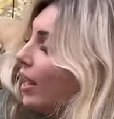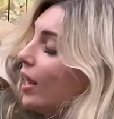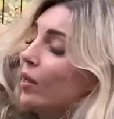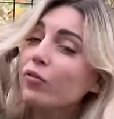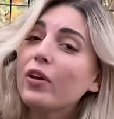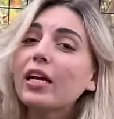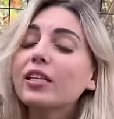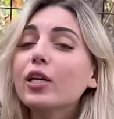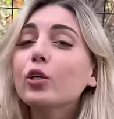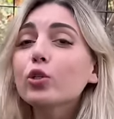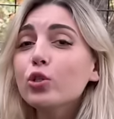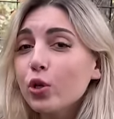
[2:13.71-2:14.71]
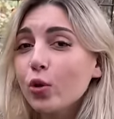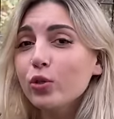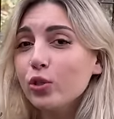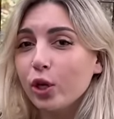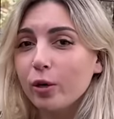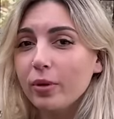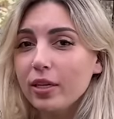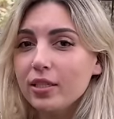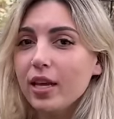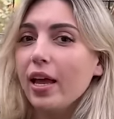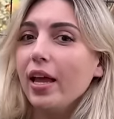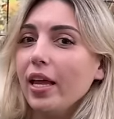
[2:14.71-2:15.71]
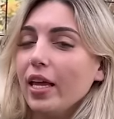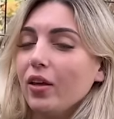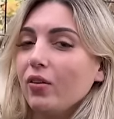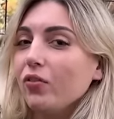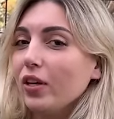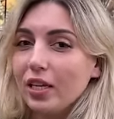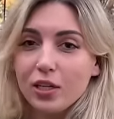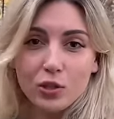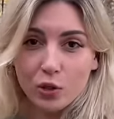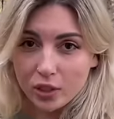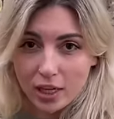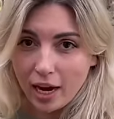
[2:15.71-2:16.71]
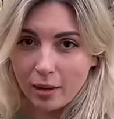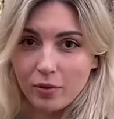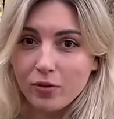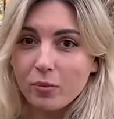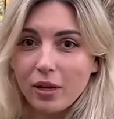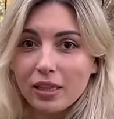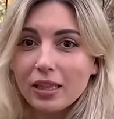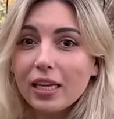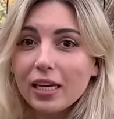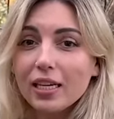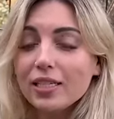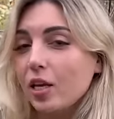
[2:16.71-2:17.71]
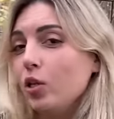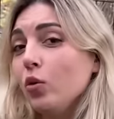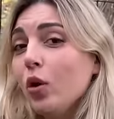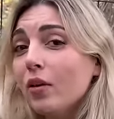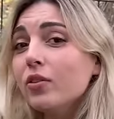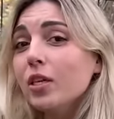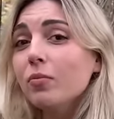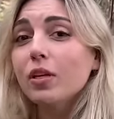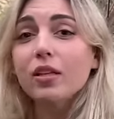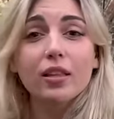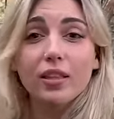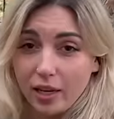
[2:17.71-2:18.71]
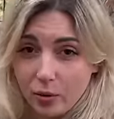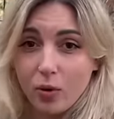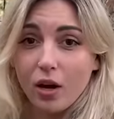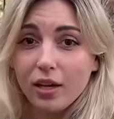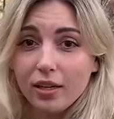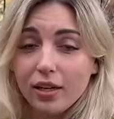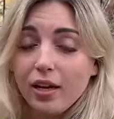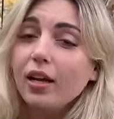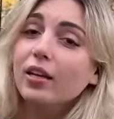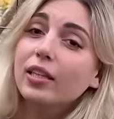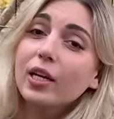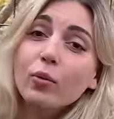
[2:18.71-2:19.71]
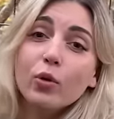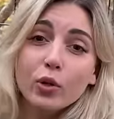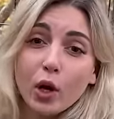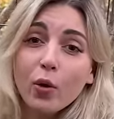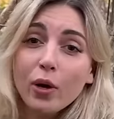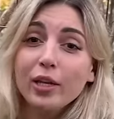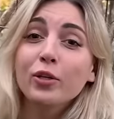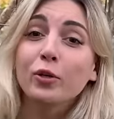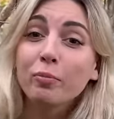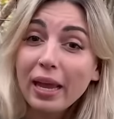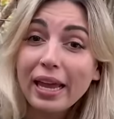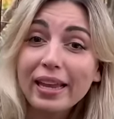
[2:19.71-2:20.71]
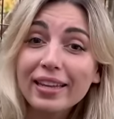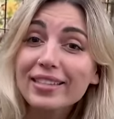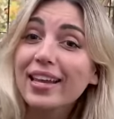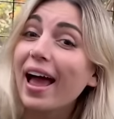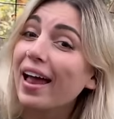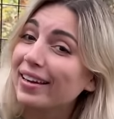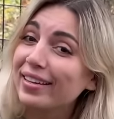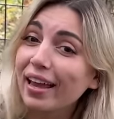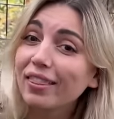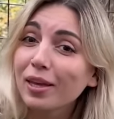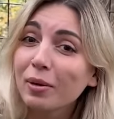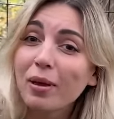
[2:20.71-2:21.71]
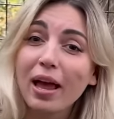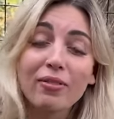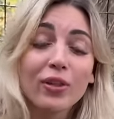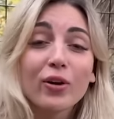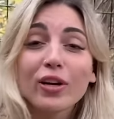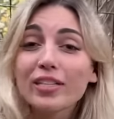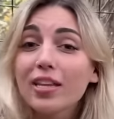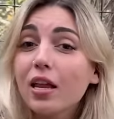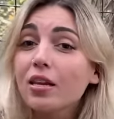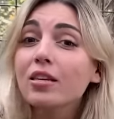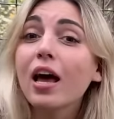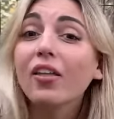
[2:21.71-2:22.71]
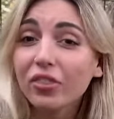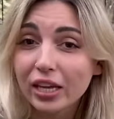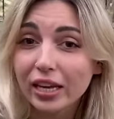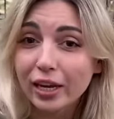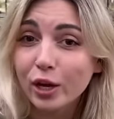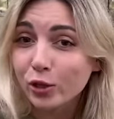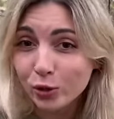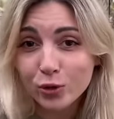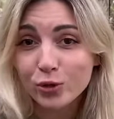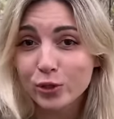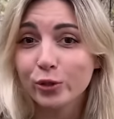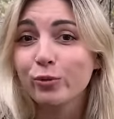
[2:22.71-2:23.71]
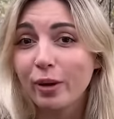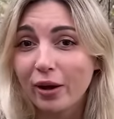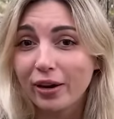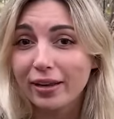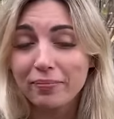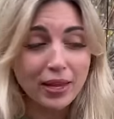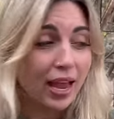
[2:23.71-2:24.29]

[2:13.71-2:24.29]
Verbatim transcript: In fact, they are so determined. If it is your time of the month, ladies, and you have something that they want, they will go in your pants and get them, and there is nothing you can do about it.